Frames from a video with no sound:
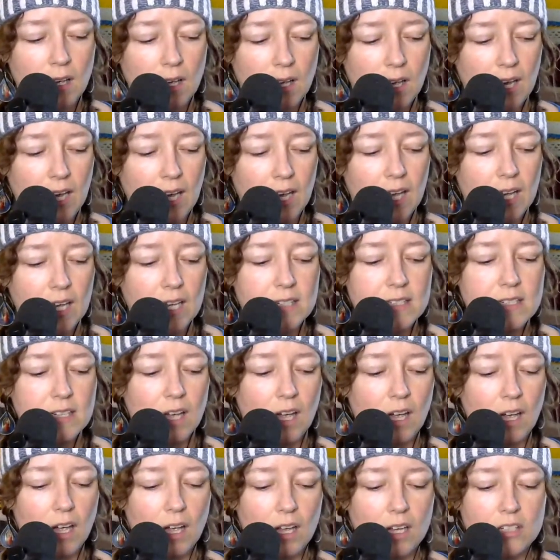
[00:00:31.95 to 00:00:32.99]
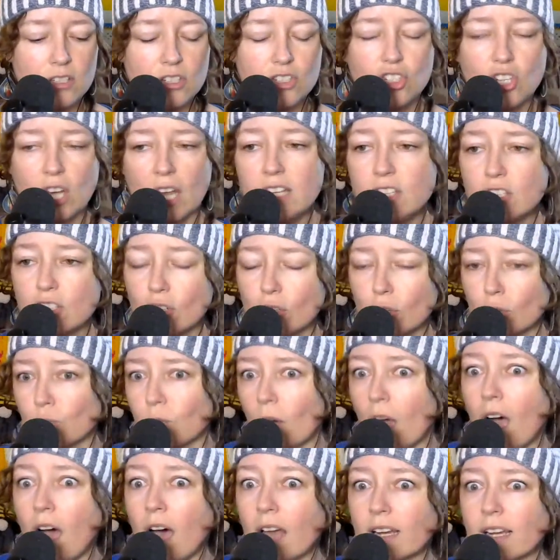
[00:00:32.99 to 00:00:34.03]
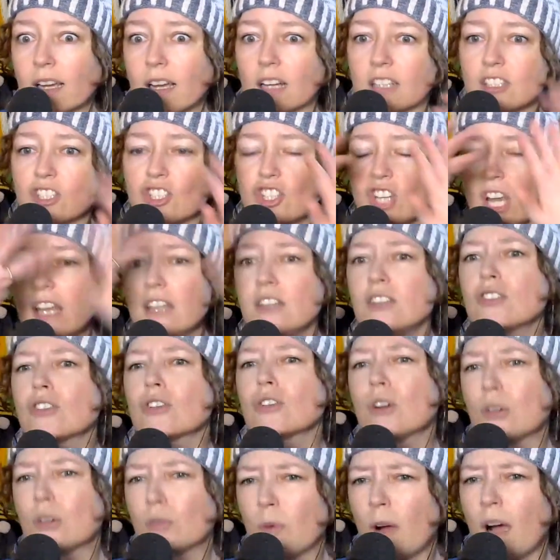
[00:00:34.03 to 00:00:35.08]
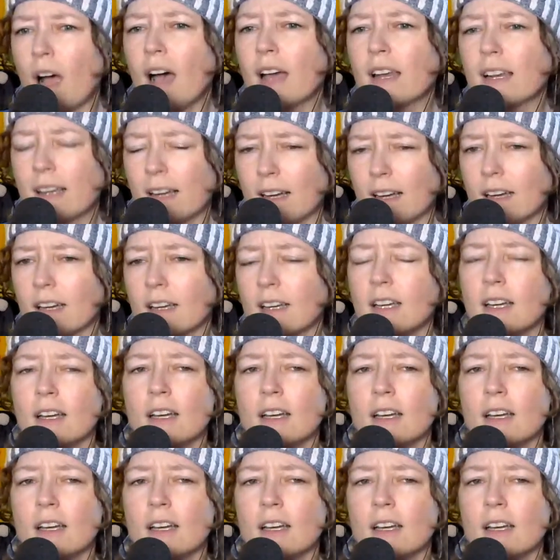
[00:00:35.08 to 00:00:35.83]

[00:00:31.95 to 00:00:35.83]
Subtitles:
and gender erotica,